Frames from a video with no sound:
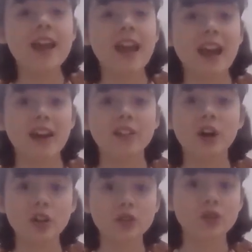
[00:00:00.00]
It had
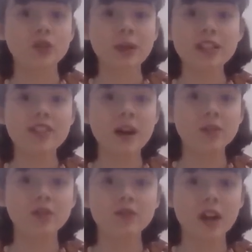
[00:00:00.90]

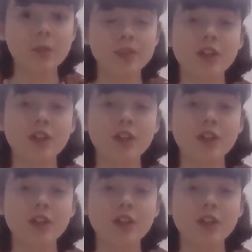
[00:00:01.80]
120,000 frames